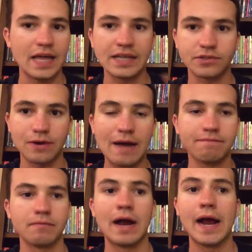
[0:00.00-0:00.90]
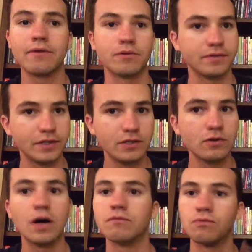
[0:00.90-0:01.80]
That's a wrap for my
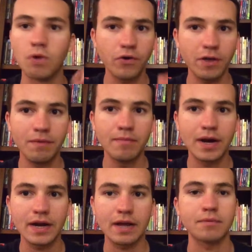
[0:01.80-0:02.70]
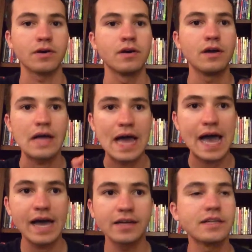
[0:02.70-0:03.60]
review of Won't You Be My Neighbor.
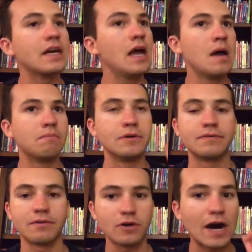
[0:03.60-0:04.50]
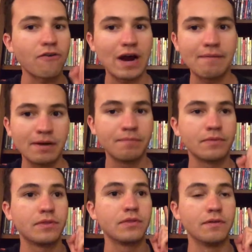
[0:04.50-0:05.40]
And before I wrap
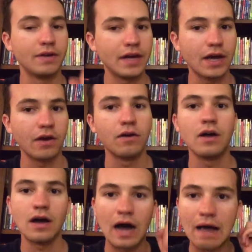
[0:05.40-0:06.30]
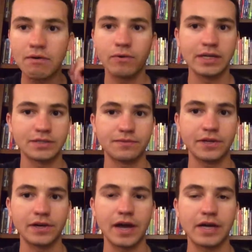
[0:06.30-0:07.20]
up the video, I have a question for
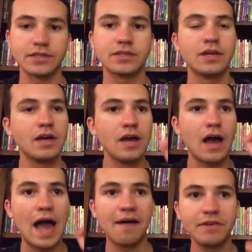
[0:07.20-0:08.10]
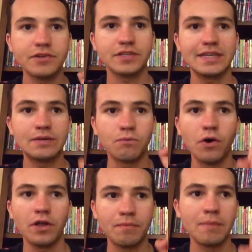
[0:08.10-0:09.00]
you guys. Have you seen
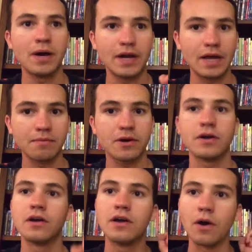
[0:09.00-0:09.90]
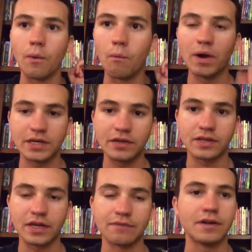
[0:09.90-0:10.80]
Won't You Be My Neighbor? What do you
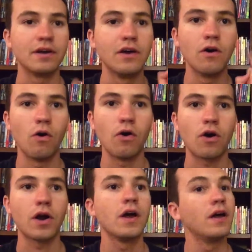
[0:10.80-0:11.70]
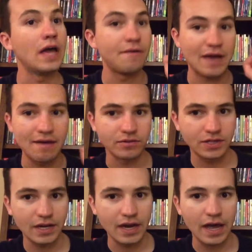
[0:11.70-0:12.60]
think of it? Or, if you haven't
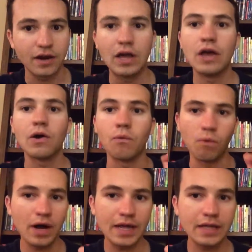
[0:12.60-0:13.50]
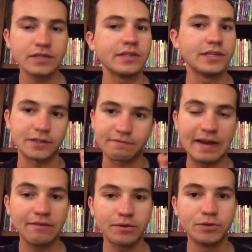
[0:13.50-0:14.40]
seen it yet, what is your
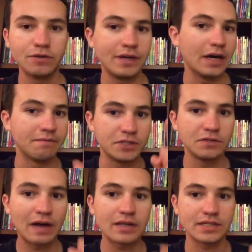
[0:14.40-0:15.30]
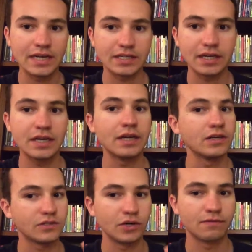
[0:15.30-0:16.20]
favorite movie of 2018
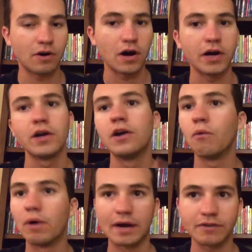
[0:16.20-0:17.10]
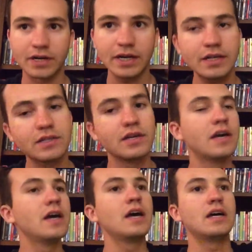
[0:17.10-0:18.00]
so far? Whatever it is,
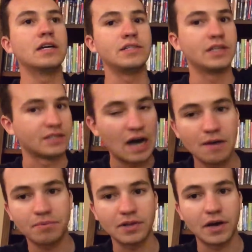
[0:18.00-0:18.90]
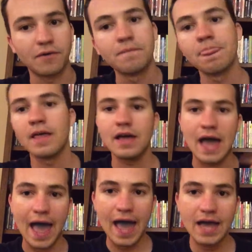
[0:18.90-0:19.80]
just comment below.
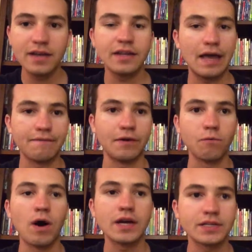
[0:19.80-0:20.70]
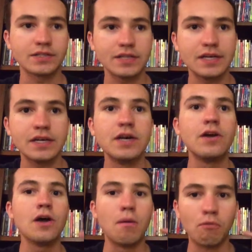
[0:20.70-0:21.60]
And if you want to see
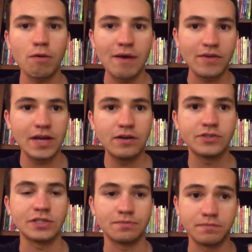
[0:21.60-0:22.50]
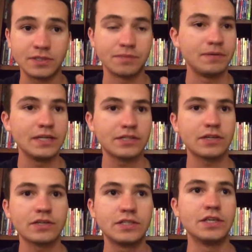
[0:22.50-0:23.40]
more of my videos, just be
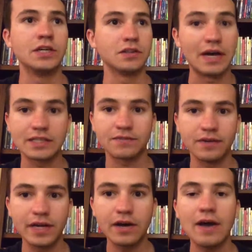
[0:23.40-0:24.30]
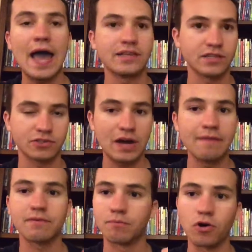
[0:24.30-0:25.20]
sure to like this video and
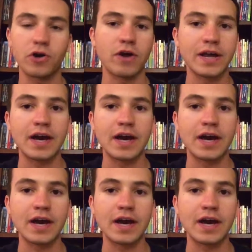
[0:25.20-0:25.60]
subscribe for more great